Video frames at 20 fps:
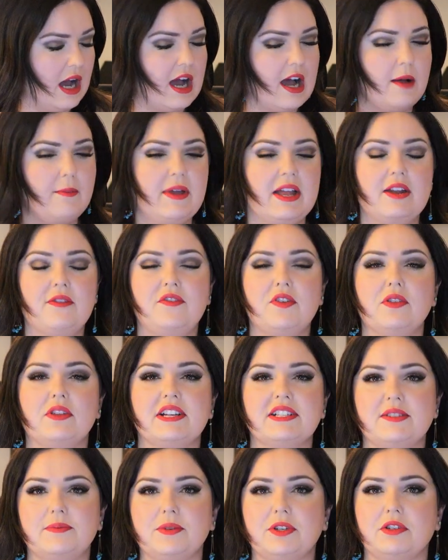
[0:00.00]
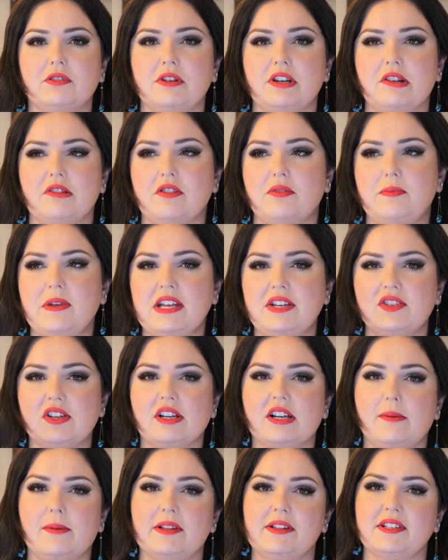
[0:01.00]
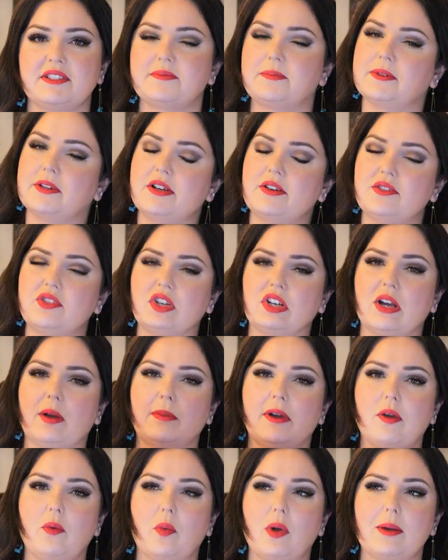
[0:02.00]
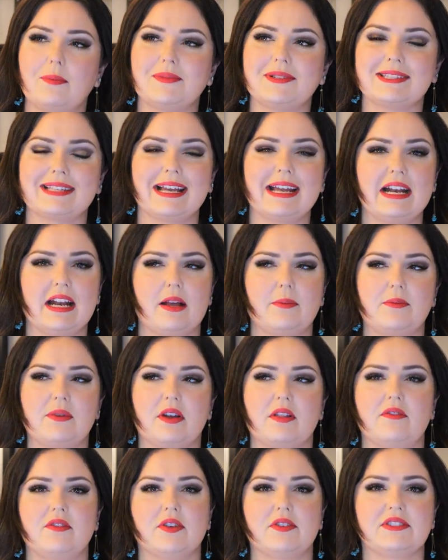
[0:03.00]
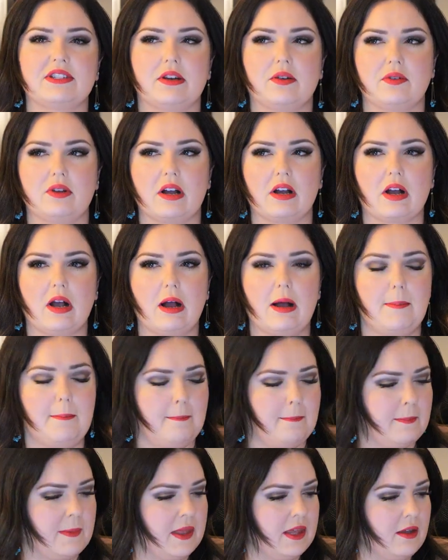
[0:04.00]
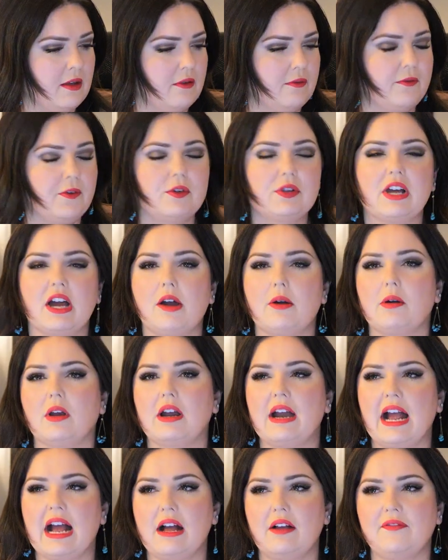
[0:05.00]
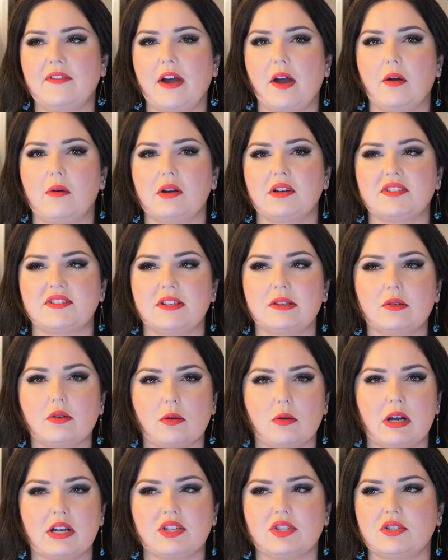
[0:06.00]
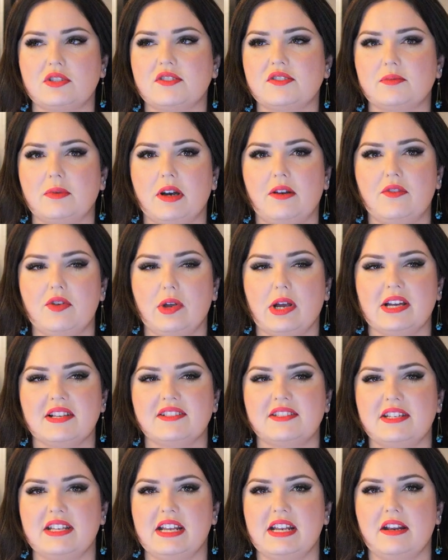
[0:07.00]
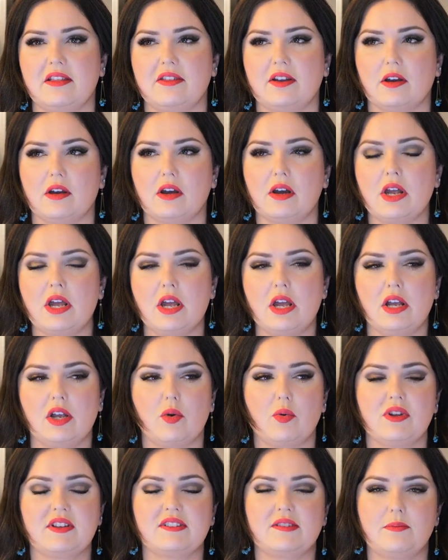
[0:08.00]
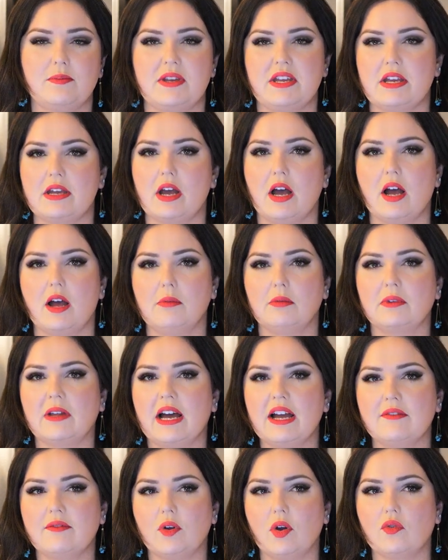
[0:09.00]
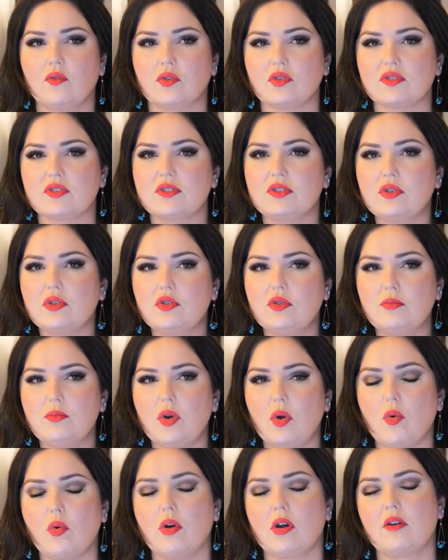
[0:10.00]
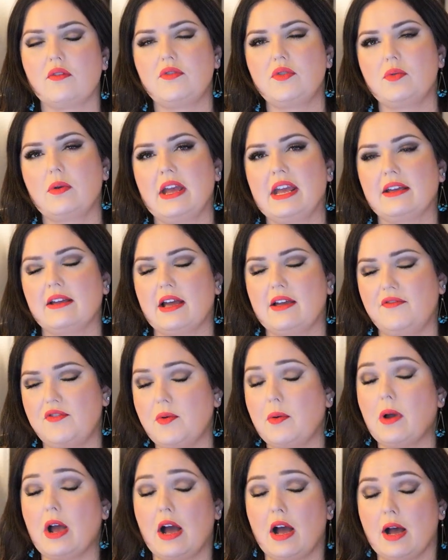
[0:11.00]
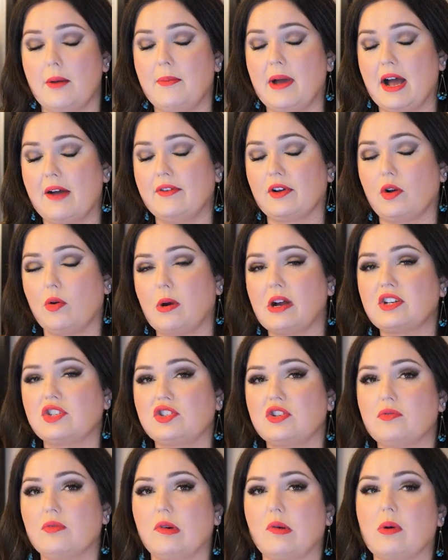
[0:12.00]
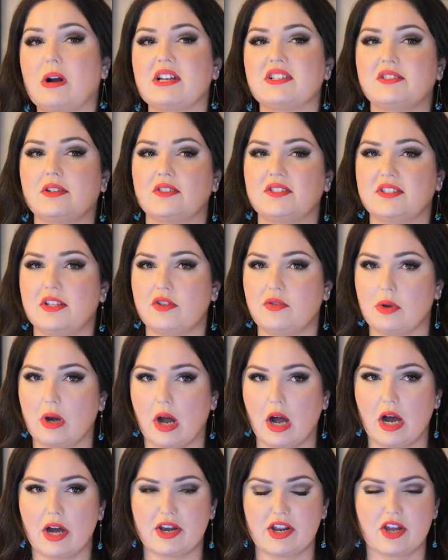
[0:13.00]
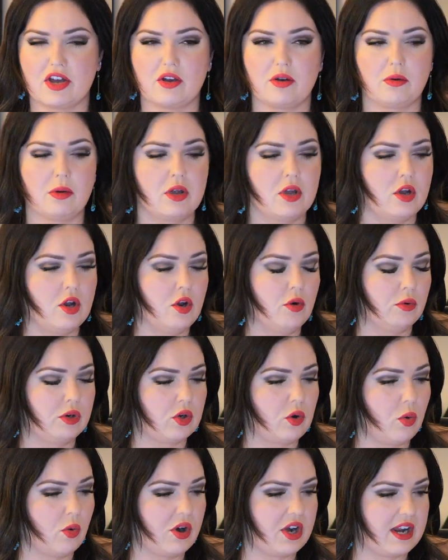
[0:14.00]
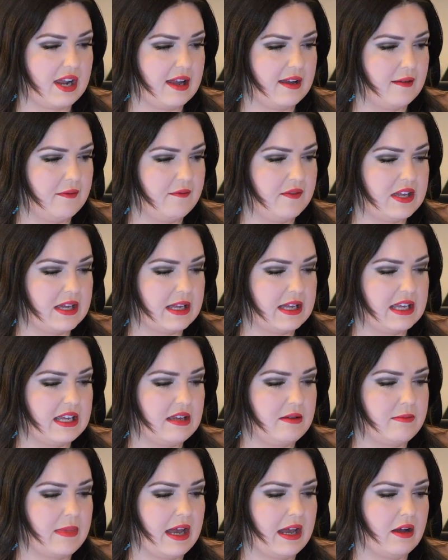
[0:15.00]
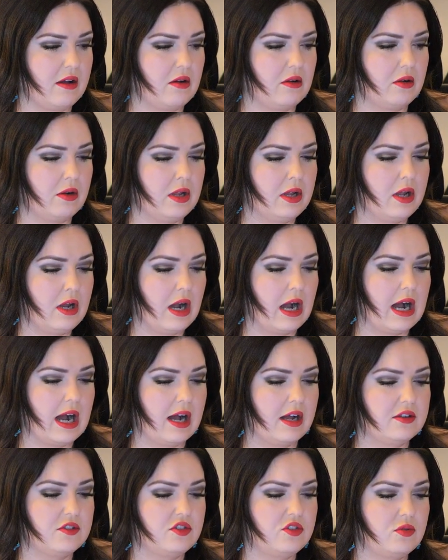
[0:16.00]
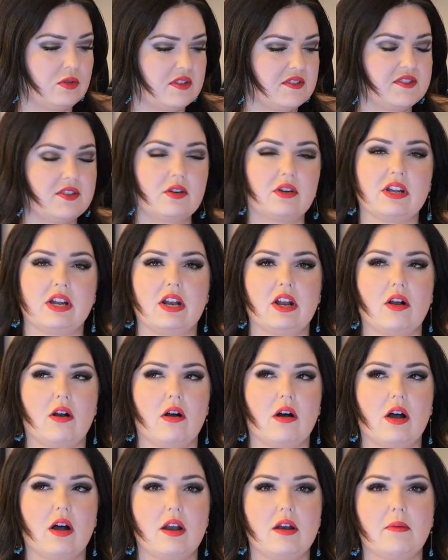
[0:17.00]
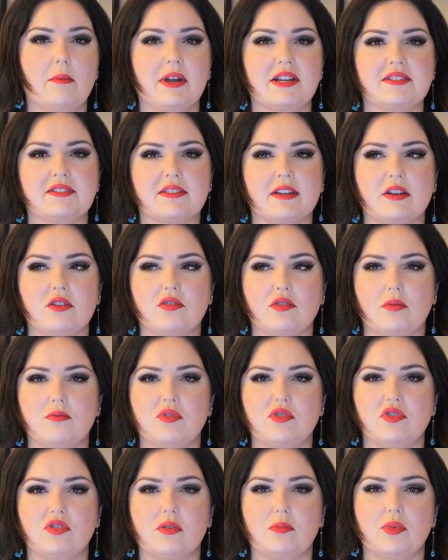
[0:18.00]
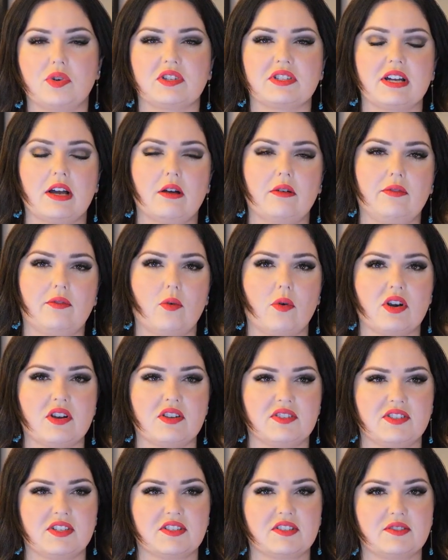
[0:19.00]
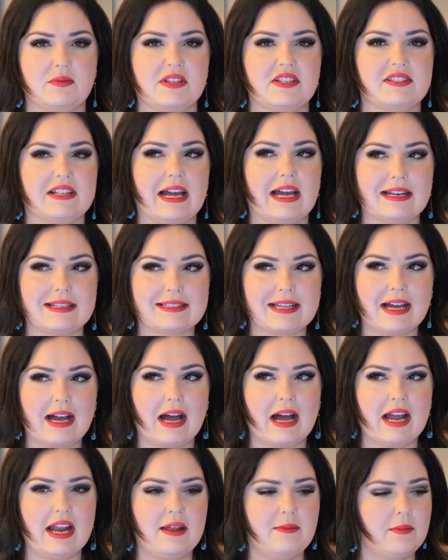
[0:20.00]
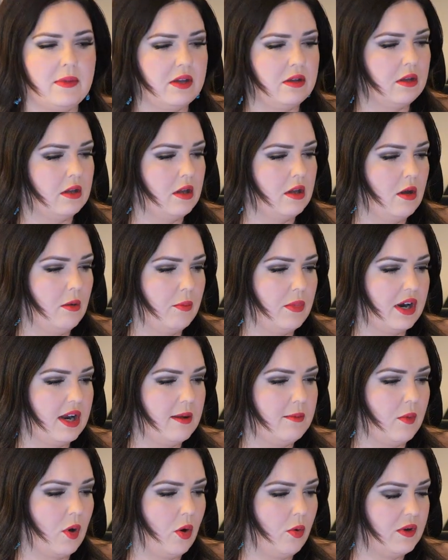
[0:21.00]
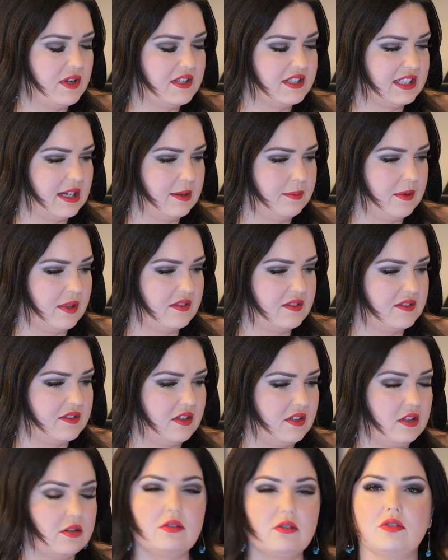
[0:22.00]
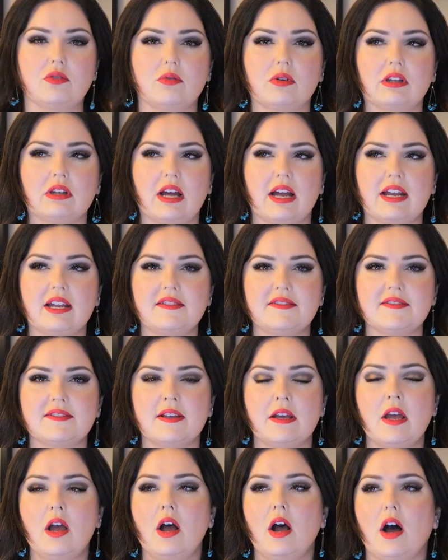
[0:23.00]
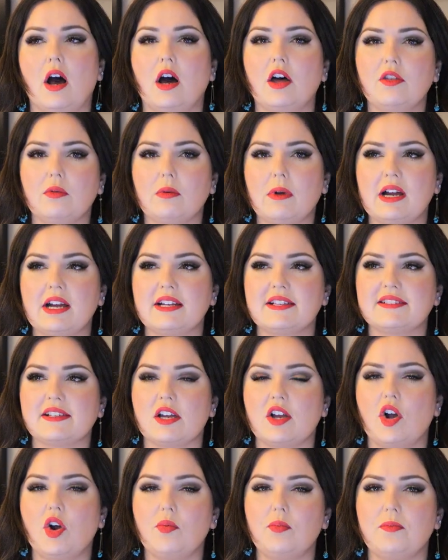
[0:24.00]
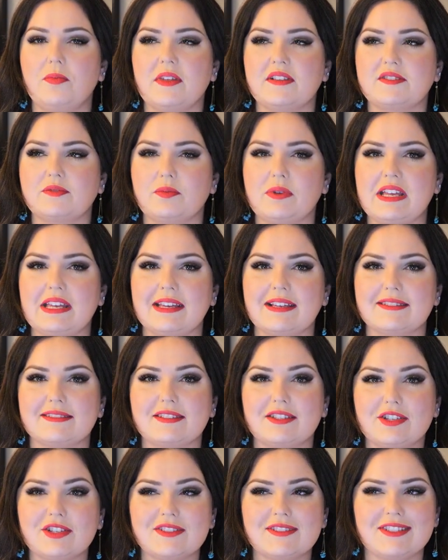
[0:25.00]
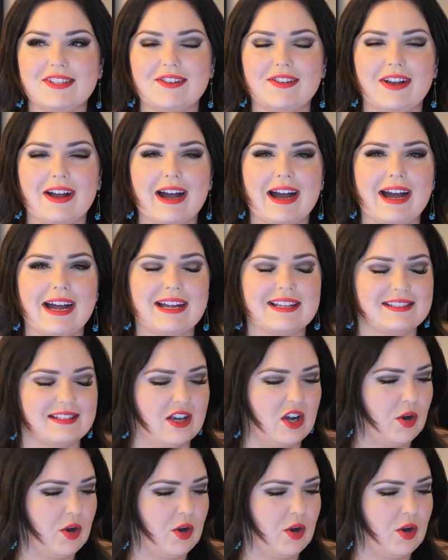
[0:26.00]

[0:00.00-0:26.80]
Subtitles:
And if you'd like to book a reading with me, check out my links below. Check out my website at beyondtheveiltarot.com. Full hour, half hour, single questions, whatever you guys need. They're going to be live over Zoom. Or if you have a question request, I'll send you an audio recording via email. Do consider getting on my schedule. I'm usually booked out 4 to 6 weeks at a time, but I'm always happy to see new clients. Otherwise, I hope this week is good to you guys.